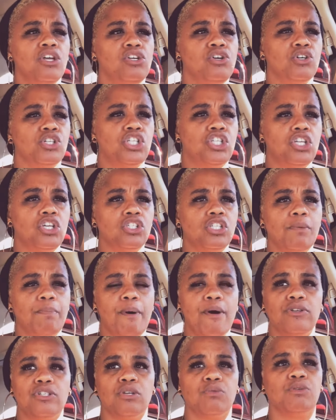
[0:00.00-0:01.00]
You're still
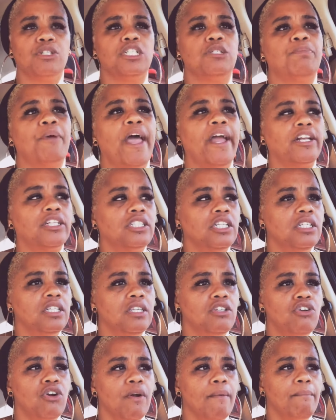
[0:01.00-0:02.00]
supposed to respect
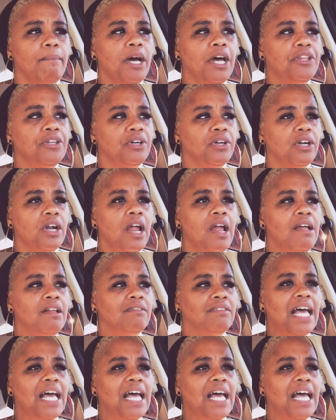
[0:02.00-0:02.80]
your mother.